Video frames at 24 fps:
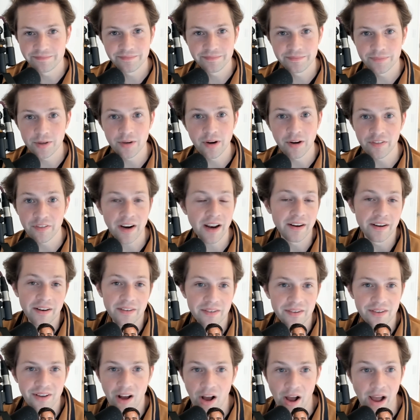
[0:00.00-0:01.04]
Bruno
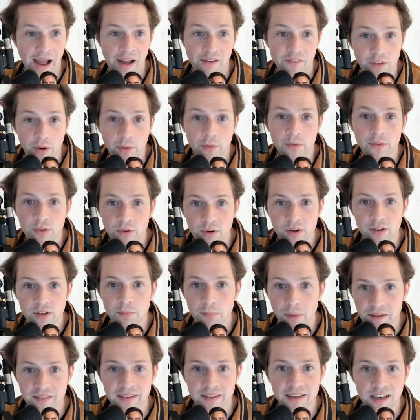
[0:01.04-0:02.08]
Fernandes. I have no choice
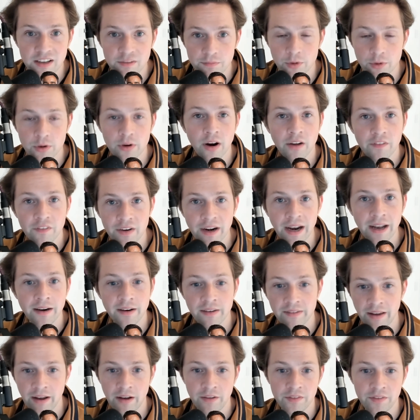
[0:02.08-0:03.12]
but to leave Bruno
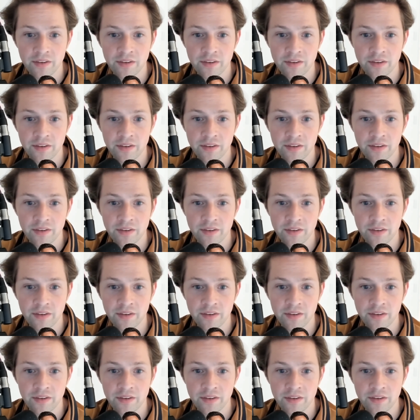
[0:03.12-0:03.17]
Fernandes out of